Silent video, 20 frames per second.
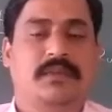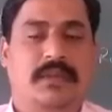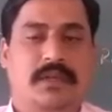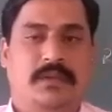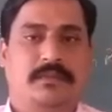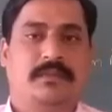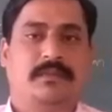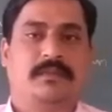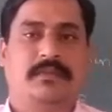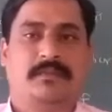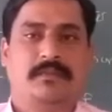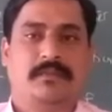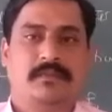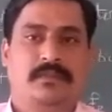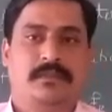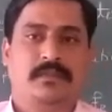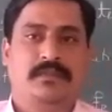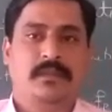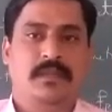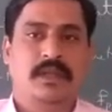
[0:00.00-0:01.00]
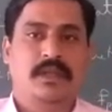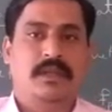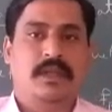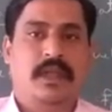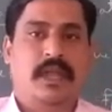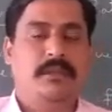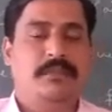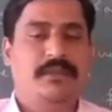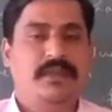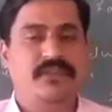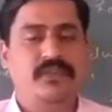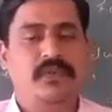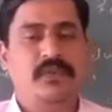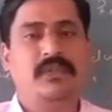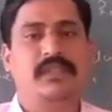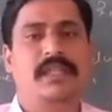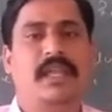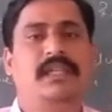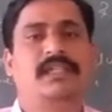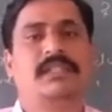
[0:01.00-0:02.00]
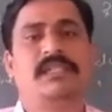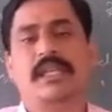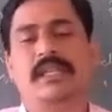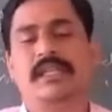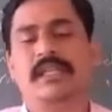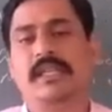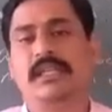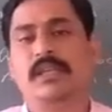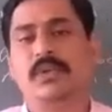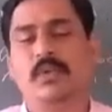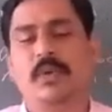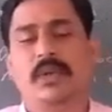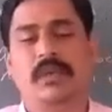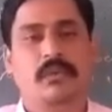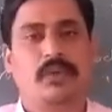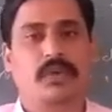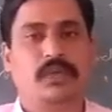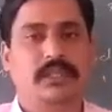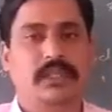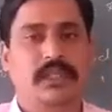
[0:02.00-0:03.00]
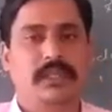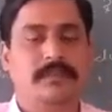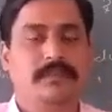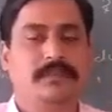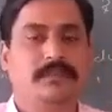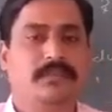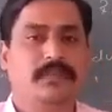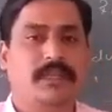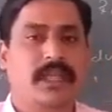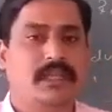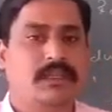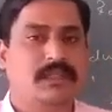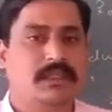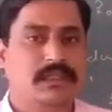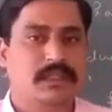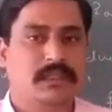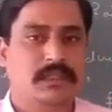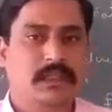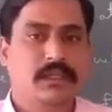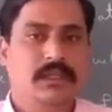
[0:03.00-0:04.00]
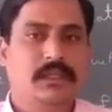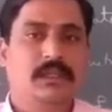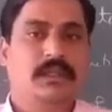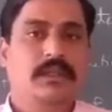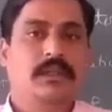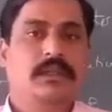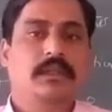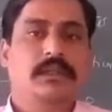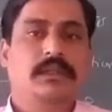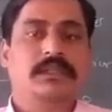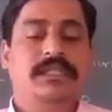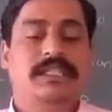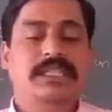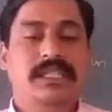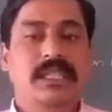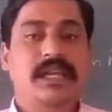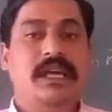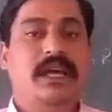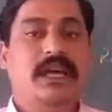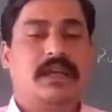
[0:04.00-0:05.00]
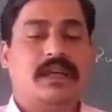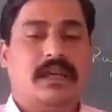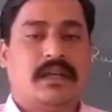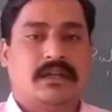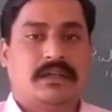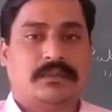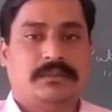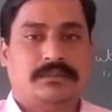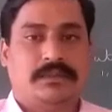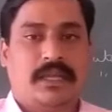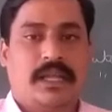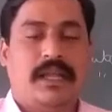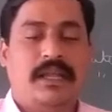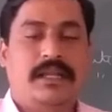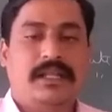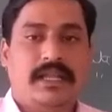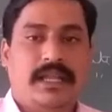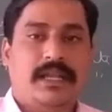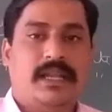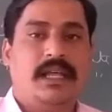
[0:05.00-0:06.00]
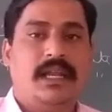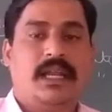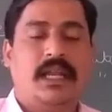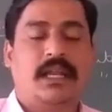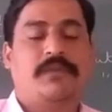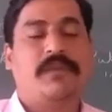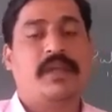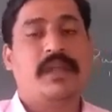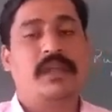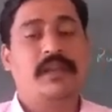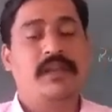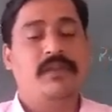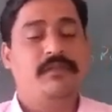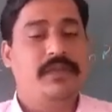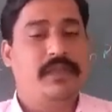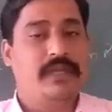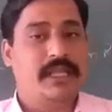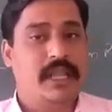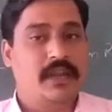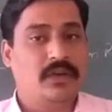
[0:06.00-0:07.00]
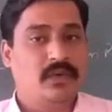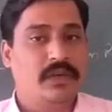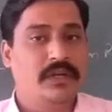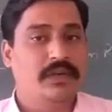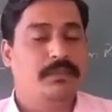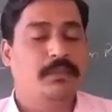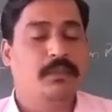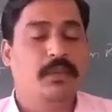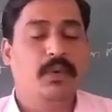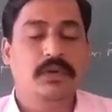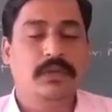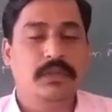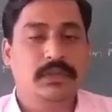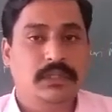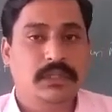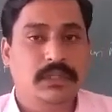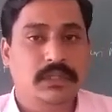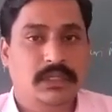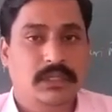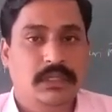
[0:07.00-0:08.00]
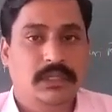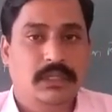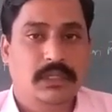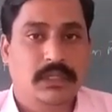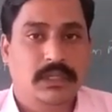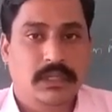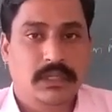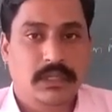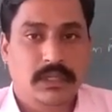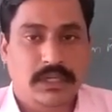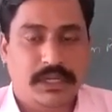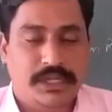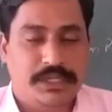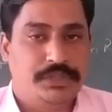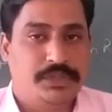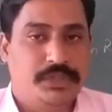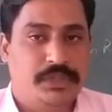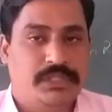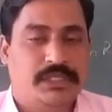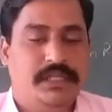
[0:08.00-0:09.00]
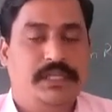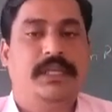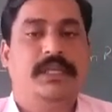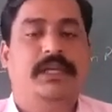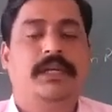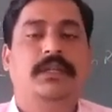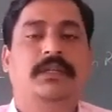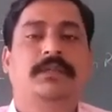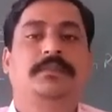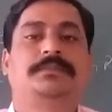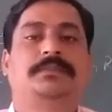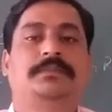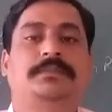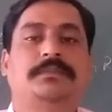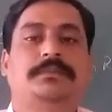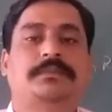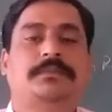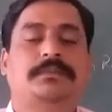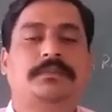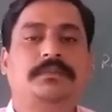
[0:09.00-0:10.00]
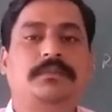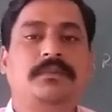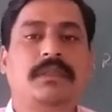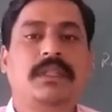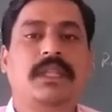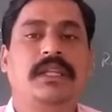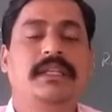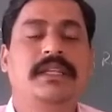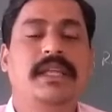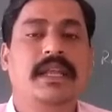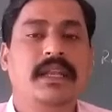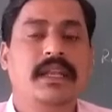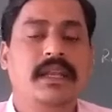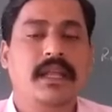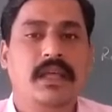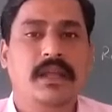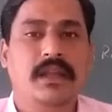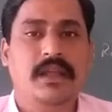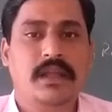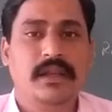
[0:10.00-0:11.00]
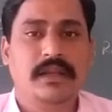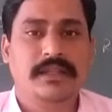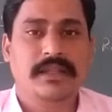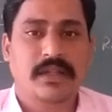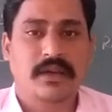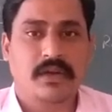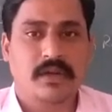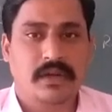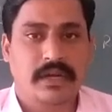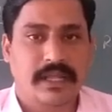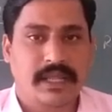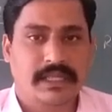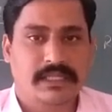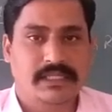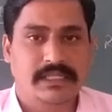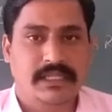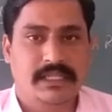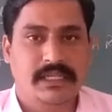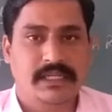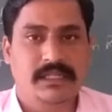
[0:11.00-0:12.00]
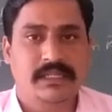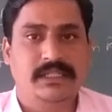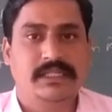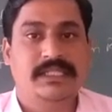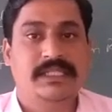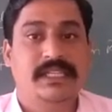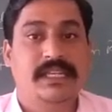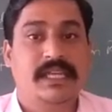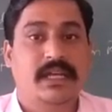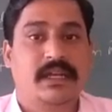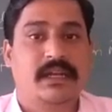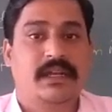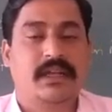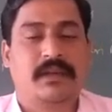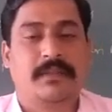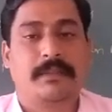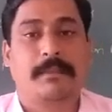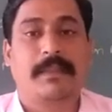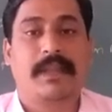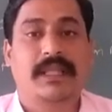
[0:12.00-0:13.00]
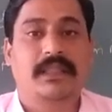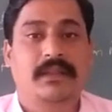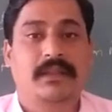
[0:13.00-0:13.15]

1. And before that, I tell you one more thing, that GRR and NRR, when we calculate both ratios here, NRR cannot exceed GRR